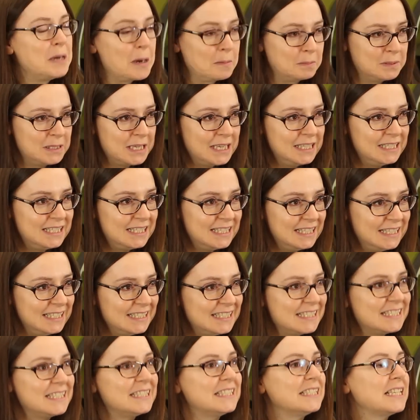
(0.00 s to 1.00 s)
updated.
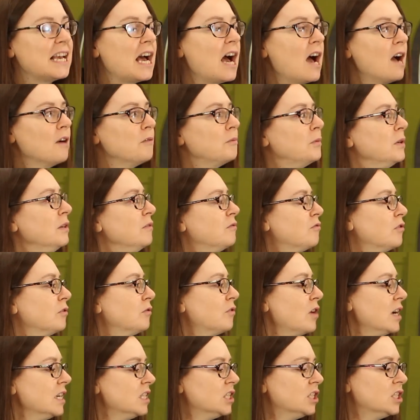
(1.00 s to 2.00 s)
We've
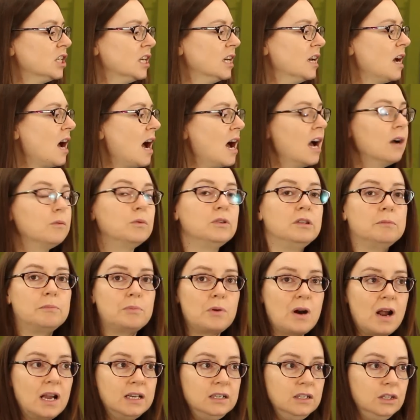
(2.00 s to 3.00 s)
refreshed it with a
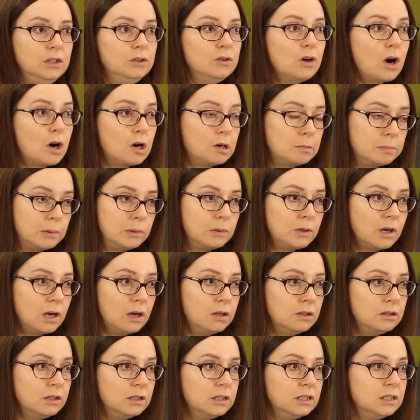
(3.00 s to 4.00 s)
brand new herbal
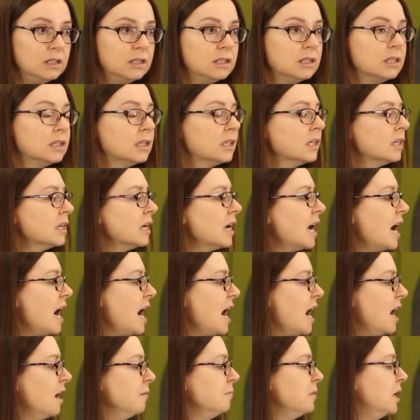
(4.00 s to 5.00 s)
colour,
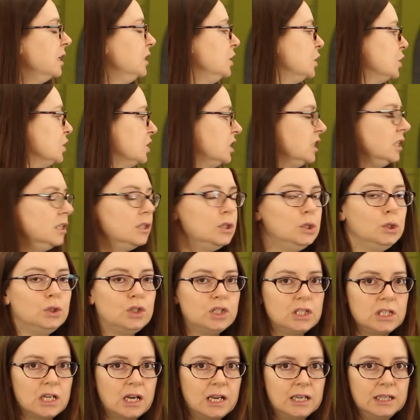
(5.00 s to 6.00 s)
and you can see the new
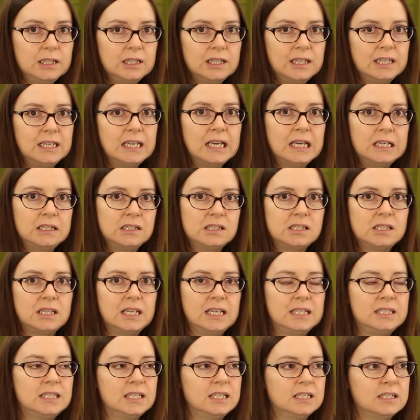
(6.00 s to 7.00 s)
styling and
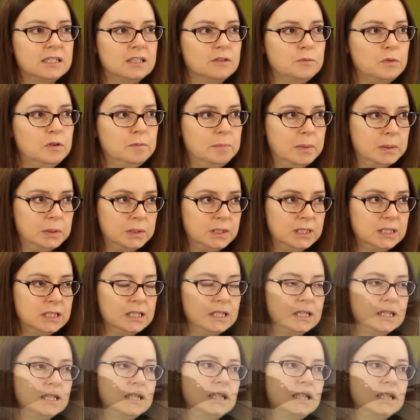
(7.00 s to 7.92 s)
aesthetics that we've built into the